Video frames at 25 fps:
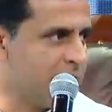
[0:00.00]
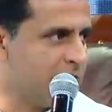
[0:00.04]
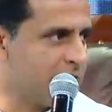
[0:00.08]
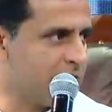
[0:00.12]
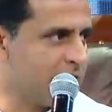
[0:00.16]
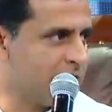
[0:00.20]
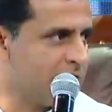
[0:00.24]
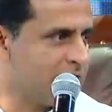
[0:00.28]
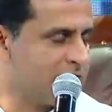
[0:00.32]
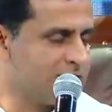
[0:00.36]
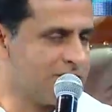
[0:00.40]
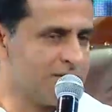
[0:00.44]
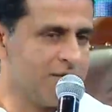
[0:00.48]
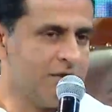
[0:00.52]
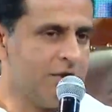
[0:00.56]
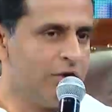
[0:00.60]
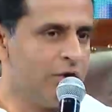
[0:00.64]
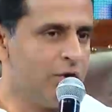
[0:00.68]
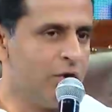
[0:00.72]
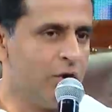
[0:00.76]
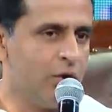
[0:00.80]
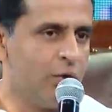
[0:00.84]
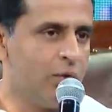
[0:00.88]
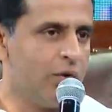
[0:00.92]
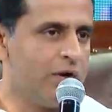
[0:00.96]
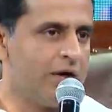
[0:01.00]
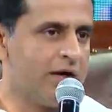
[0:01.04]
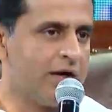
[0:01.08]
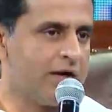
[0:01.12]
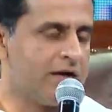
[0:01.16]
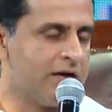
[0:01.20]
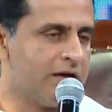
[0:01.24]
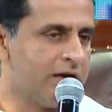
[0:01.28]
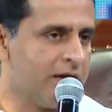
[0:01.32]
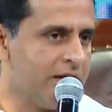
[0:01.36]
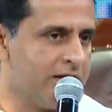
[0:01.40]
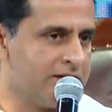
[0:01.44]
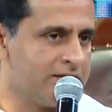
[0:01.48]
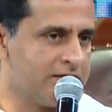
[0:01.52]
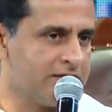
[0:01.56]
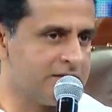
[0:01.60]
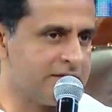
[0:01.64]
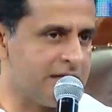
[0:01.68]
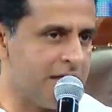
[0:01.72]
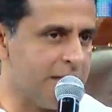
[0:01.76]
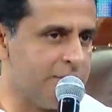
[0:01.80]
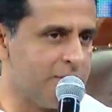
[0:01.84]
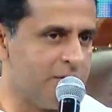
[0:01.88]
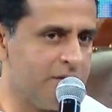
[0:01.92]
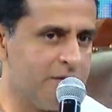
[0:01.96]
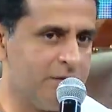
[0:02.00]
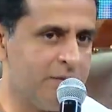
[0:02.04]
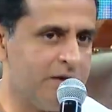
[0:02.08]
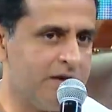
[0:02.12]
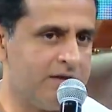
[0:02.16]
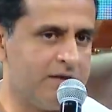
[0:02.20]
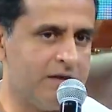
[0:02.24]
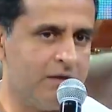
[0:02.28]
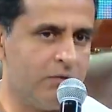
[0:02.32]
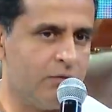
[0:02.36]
because no one recognizes Ahmedabad